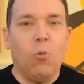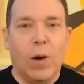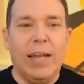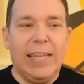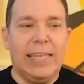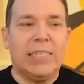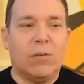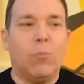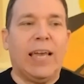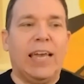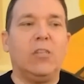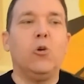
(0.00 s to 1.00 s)
What is,
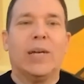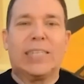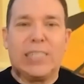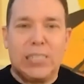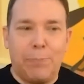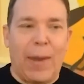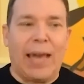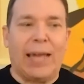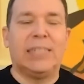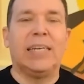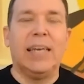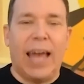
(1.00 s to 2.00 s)
what can you
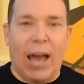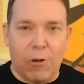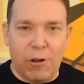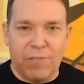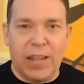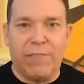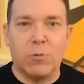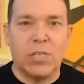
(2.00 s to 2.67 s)
expect out of life?